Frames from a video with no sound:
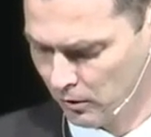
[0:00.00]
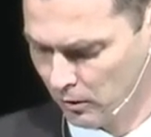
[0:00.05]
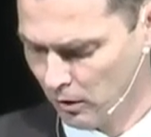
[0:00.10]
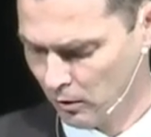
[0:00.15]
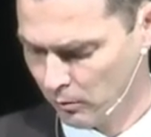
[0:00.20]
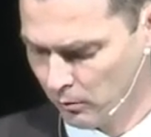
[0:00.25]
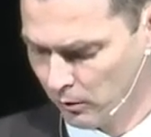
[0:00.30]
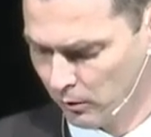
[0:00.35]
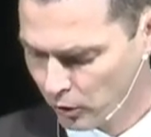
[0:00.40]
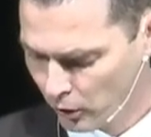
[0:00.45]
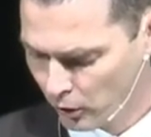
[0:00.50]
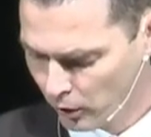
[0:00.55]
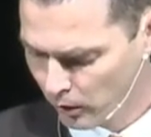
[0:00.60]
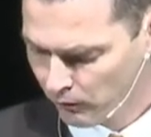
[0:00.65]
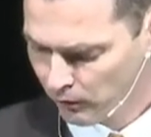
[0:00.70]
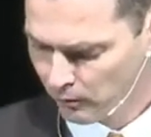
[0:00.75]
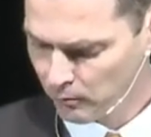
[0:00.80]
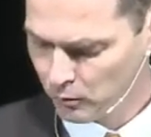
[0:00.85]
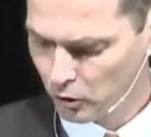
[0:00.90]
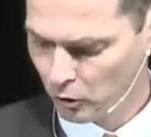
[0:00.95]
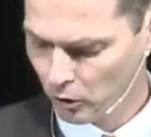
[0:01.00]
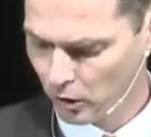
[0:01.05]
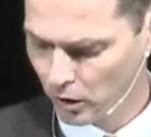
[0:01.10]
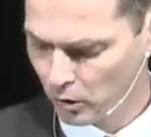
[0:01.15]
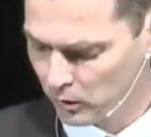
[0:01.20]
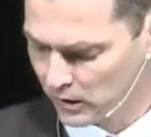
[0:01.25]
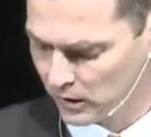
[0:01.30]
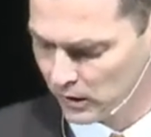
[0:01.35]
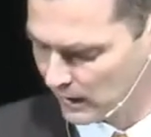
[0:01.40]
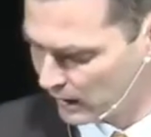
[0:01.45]
returned from Jordan,
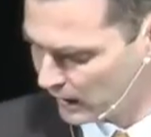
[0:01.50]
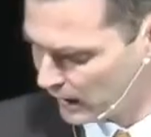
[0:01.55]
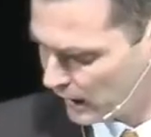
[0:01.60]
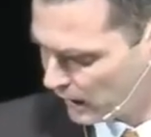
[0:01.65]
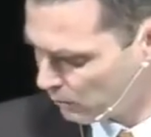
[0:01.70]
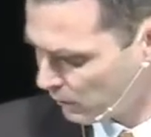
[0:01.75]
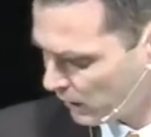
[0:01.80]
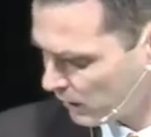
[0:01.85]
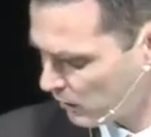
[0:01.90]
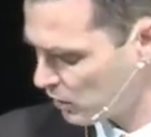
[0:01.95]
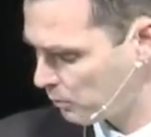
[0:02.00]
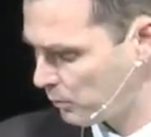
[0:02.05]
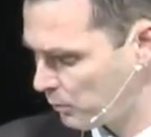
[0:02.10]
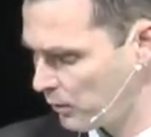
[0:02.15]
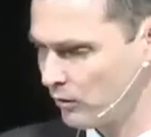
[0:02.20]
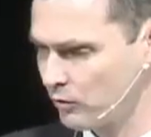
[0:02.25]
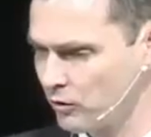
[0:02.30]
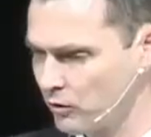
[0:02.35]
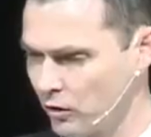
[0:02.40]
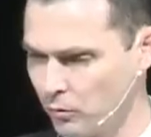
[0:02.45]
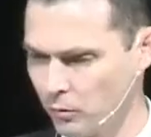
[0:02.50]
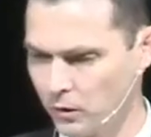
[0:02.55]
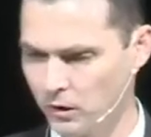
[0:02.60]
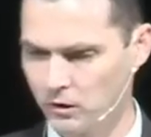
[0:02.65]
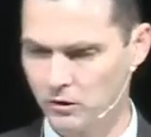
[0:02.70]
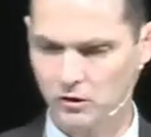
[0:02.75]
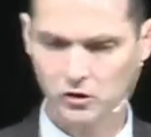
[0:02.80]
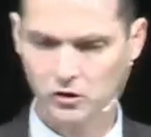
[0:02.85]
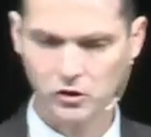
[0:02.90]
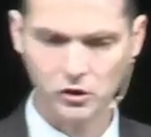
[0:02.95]
was led by the Spirit into the
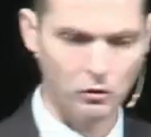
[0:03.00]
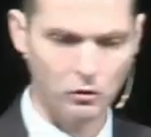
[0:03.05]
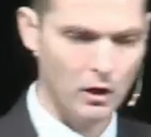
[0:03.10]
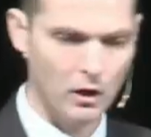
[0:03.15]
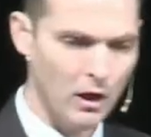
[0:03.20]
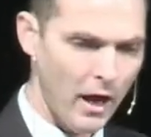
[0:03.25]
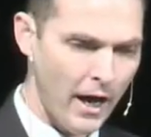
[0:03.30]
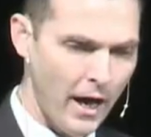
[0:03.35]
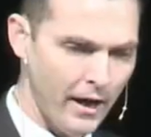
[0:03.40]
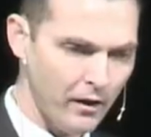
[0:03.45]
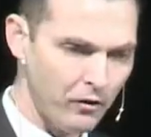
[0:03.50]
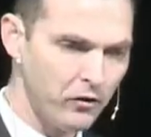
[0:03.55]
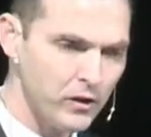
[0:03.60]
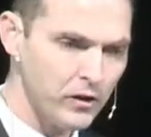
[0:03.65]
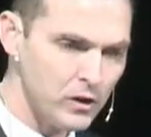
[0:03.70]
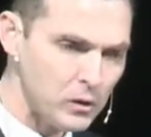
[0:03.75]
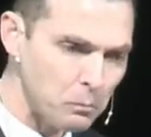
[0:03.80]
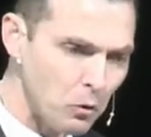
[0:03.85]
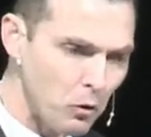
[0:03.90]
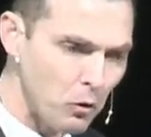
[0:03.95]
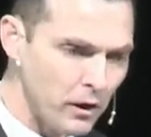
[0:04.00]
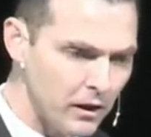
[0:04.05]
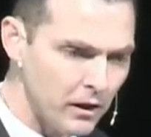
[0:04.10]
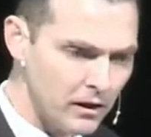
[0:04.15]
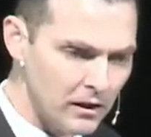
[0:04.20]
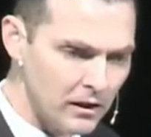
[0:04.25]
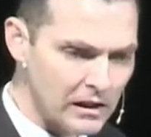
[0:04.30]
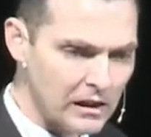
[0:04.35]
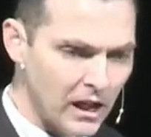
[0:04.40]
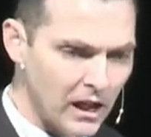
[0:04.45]
wilderness. So at this point in
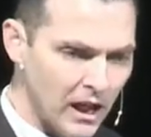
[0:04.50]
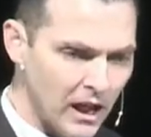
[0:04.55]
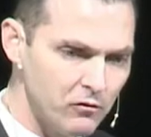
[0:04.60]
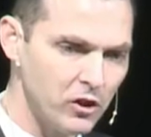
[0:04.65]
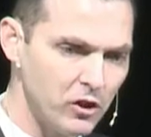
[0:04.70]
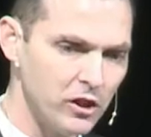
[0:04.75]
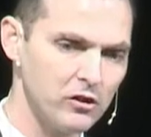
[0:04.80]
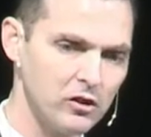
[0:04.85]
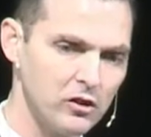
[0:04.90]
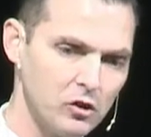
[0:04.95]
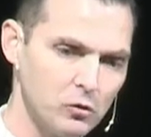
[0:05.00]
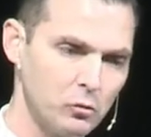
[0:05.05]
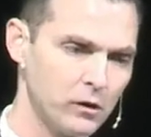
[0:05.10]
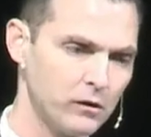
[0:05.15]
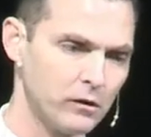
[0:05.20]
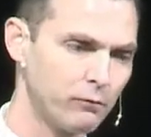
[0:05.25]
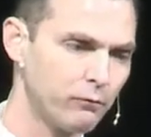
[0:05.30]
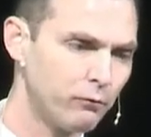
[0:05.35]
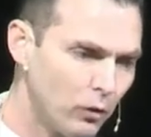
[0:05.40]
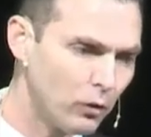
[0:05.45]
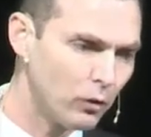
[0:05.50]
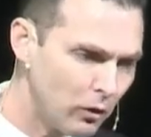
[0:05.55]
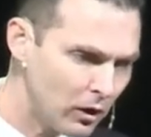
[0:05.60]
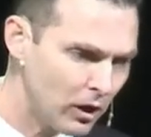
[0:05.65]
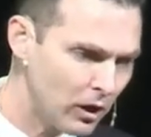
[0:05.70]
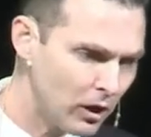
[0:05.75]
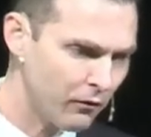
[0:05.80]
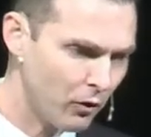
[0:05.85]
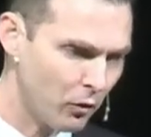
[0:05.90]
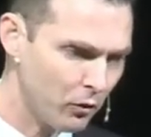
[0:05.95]
his life, Jesus was full
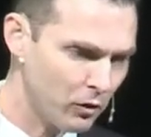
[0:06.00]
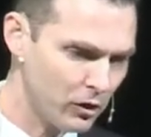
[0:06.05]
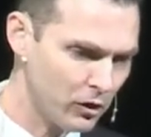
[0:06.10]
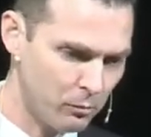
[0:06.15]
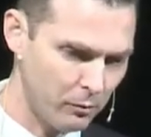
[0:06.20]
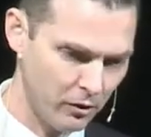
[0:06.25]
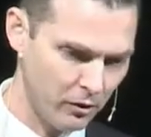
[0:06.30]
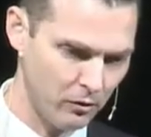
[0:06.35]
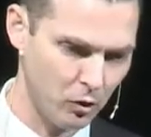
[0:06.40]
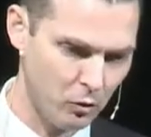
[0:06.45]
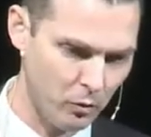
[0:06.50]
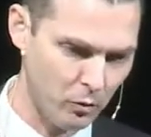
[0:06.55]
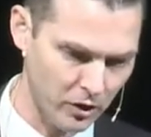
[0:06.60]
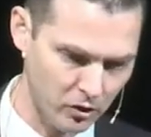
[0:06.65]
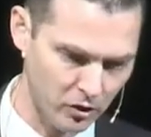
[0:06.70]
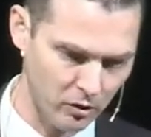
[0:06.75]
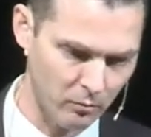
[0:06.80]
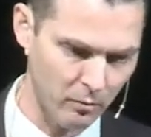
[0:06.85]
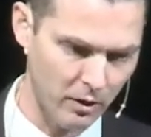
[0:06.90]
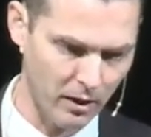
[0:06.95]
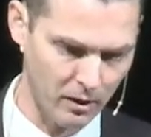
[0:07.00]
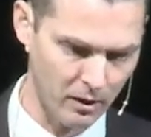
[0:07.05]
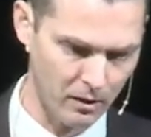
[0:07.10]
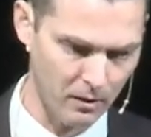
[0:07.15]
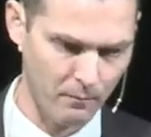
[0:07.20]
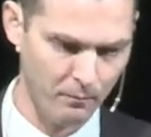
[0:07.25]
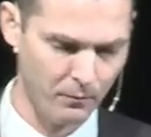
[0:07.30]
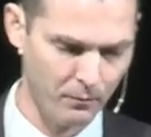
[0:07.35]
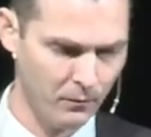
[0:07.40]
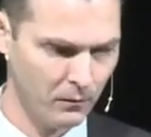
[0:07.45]
of the Holy Spirit, no question about it.
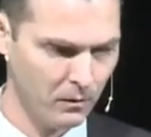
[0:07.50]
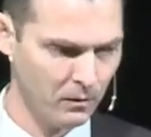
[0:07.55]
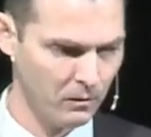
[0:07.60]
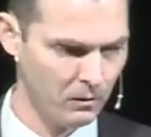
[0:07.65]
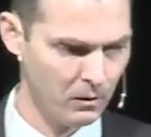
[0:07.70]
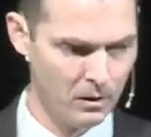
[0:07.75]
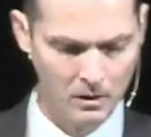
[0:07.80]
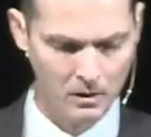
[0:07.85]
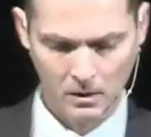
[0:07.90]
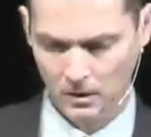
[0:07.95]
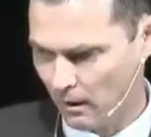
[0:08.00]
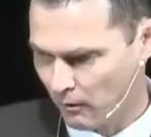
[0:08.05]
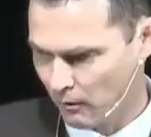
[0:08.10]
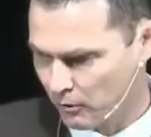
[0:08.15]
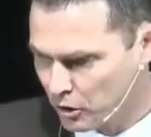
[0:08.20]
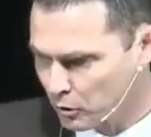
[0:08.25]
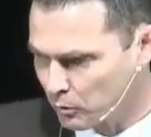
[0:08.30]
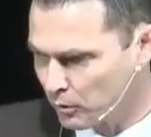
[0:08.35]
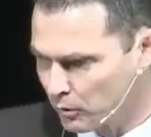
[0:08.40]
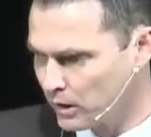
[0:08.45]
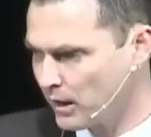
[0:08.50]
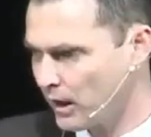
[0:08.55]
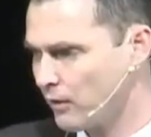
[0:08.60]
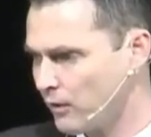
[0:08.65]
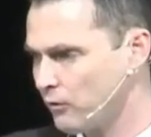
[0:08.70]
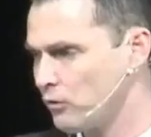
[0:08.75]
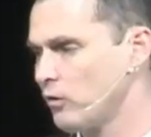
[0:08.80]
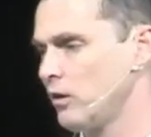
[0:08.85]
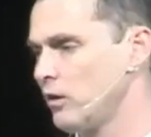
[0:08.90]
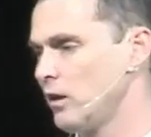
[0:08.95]
Now as you read down
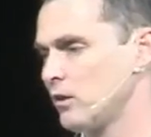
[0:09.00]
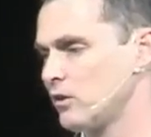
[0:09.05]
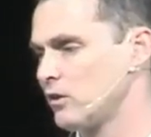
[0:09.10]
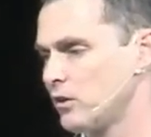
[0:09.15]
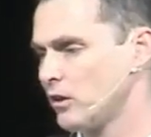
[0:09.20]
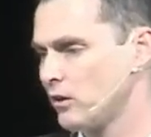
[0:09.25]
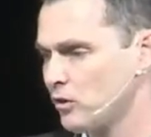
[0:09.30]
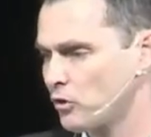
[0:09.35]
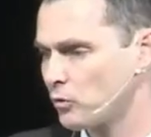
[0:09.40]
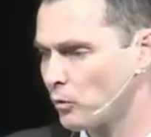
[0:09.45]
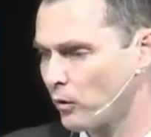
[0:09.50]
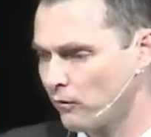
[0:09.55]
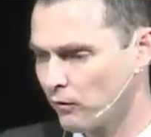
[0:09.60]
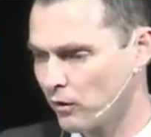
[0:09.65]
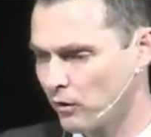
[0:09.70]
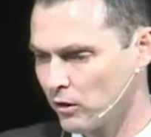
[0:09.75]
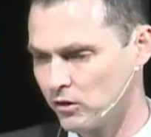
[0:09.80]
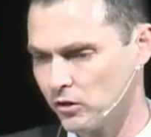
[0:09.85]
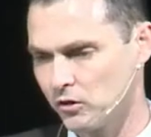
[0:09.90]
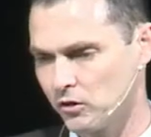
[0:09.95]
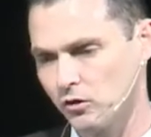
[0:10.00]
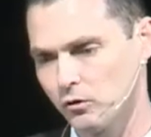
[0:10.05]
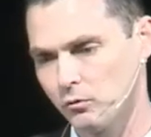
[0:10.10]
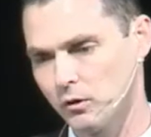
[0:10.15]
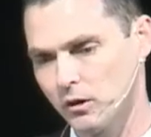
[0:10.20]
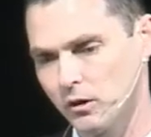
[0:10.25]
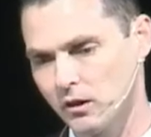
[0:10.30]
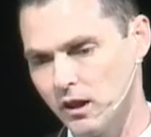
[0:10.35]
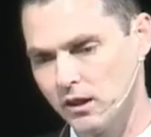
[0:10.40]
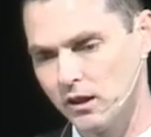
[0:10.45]
through the next 10 or 12 verses, you
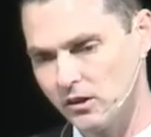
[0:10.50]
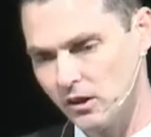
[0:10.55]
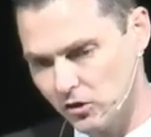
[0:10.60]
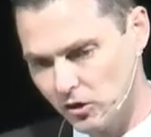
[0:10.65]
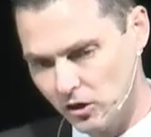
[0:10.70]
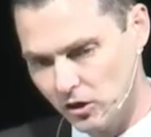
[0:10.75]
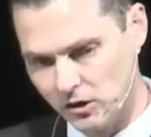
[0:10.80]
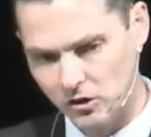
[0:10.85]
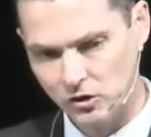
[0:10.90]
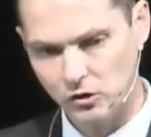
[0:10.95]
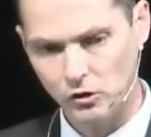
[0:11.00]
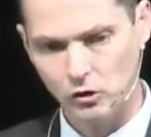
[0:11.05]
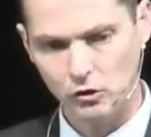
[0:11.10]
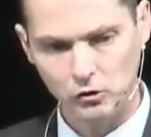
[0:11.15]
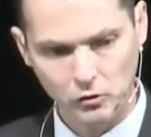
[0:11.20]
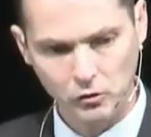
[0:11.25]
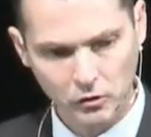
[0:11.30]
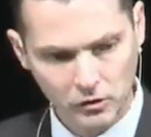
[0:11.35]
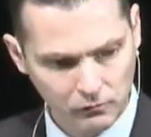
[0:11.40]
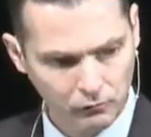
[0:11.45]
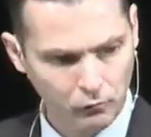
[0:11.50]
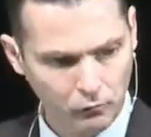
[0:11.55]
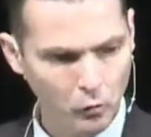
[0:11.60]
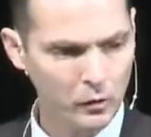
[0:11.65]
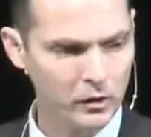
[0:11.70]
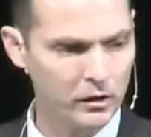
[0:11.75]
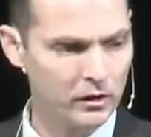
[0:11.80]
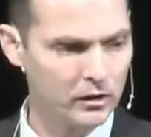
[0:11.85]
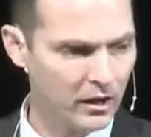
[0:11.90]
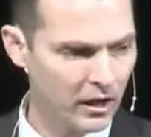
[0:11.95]
realize that Jesus goes through this
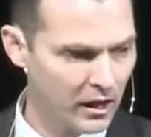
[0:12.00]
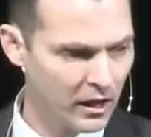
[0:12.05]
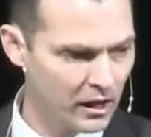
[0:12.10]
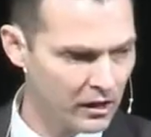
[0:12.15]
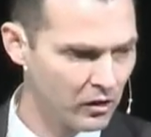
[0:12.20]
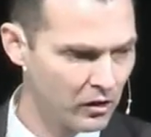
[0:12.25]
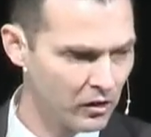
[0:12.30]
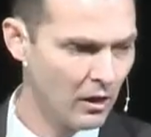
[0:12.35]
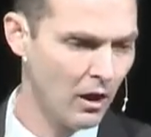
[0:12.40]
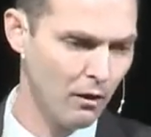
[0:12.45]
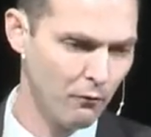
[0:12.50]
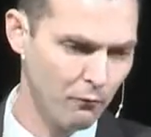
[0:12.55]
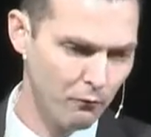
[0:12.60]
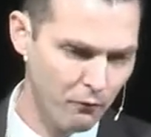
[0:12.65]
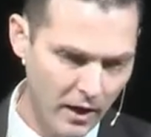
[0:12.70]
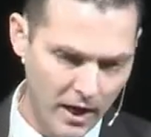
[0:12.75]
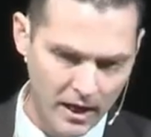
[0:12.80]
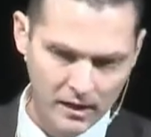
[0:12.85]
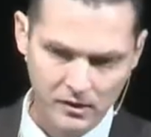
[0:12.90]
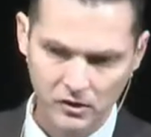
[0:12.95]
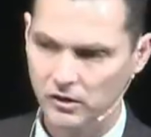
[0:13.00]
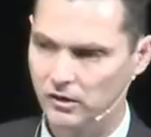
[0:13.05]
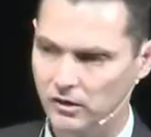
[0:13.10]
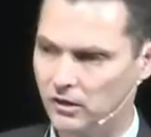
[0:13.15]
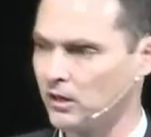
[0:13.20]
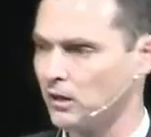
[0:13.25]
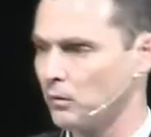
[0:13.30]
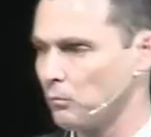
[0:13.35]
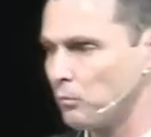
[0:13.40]
40 days of fasting and